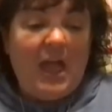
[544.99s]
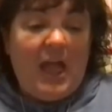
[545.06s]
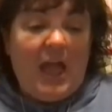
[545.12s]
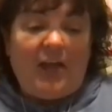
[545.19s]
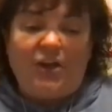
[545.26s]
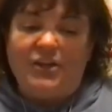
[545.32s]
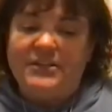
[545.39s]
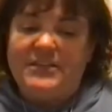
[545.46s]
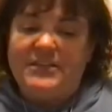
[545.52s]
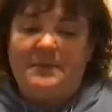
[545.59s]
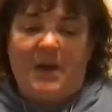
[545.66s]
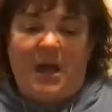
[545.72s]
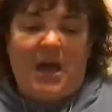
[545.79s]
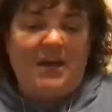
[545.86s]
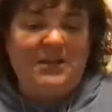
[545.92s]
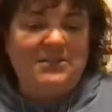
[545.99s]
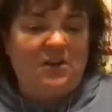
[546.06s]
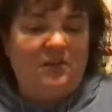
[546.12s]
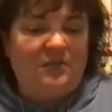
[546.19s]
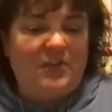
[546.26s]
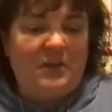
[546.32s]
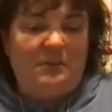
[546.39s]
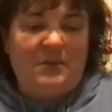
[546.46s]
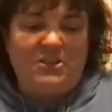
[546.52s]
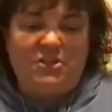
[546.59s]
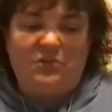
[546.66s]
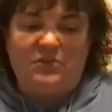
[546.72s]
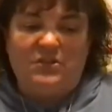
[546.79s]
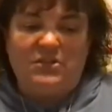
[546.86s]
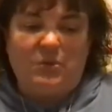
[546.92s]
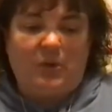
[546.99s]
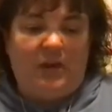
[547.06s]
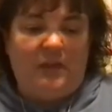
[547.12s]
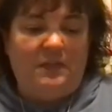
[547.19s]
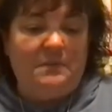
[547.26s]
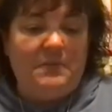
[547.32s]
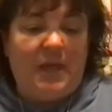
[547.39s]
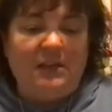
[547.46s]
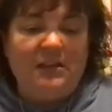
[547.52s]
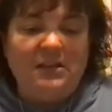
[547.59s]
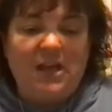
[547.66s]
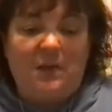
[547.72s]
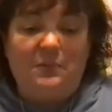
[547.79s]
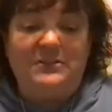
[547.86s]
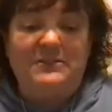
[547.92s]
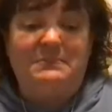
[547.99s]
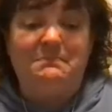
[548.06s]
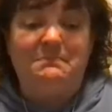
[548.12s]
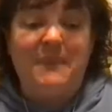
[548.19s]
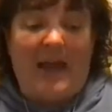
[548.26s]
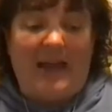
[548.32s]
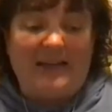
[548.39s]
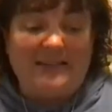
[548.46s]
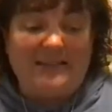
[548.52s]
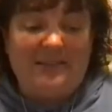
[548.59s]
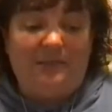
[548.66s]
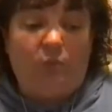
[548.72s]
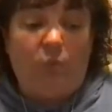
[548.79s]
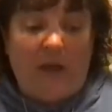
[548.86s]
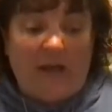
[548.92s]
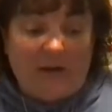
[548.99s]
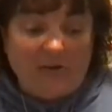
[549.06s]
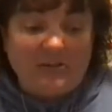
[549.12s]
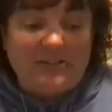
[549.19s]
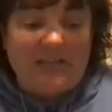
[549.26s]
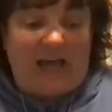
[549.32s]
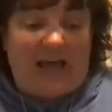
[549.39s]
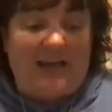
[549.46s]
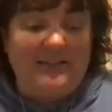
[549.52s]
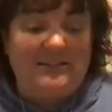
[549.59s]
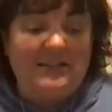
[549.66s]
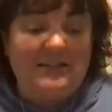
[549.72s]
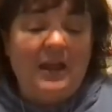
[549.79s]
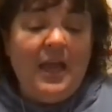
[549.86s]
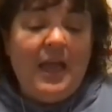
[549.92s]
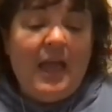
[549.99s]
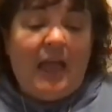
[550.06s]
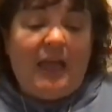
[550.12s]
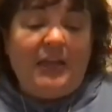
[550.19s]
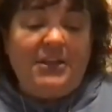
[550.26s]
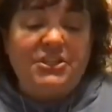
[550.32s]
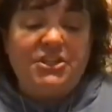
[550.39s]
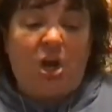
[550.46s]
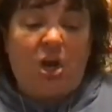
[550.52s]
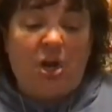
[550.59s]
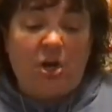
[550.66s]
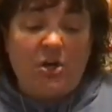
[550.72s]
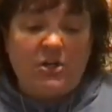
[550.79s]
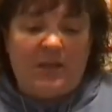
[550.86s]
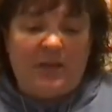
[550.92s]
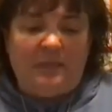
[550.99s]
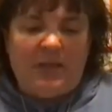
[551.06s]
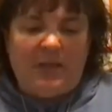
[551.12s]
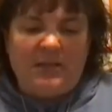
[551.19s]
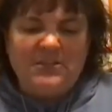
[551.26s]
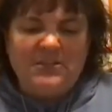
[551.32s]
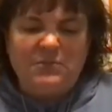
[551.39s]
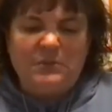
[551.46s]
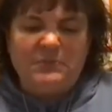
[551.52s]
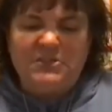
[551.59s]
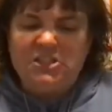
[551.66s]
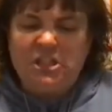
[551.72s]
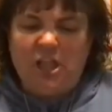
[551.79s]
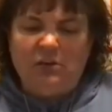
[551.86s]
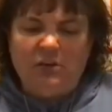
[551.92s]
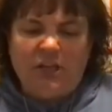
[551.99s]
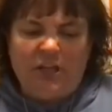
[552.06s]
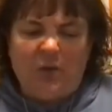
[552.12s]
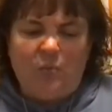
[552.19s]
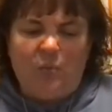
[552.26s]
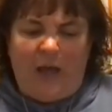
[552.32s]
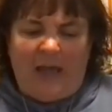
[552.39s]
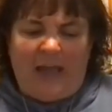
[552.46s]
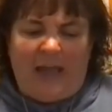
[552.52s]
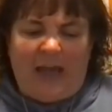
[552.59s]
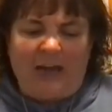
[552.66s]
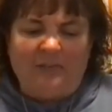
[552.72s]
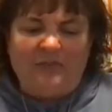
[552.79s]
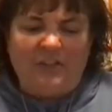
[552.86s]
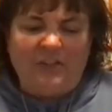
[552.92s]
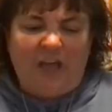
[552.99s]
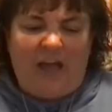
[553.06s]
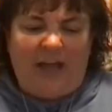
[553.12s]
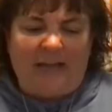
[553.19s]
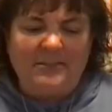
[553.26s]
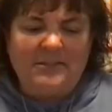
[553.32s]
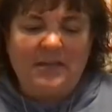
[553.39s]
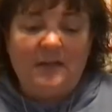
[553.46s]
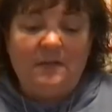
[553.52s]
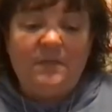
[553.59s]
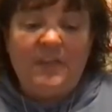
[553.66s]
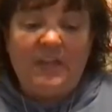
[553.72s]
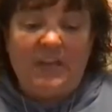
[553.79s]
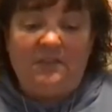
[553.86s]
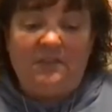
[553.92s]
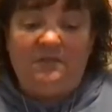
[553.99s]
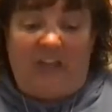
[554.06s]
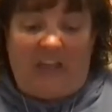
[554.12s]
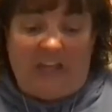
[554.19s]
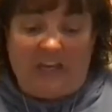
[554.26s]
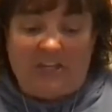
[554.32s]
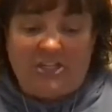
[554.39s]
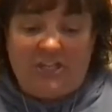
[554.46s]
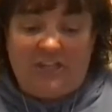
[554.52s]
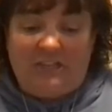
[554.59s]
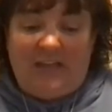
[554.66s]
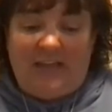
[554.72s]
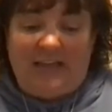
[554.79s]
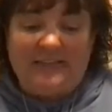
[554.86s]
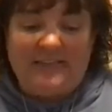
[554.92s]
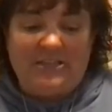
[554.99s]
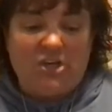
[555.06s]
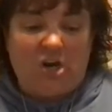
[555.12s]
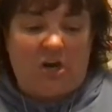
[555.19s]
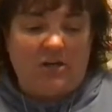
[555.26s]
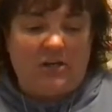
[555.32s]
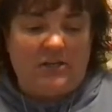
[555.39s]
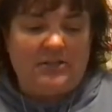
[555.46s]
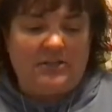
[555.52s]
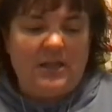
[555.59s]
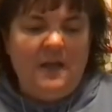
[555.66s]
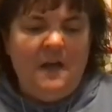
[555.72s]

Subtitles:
I couldn't take my eyes off the image on the screen. The megalodon was massive, whale-sized, and it turned and began to swim slowly away out of the light. Then it vanished in the hazy darkness.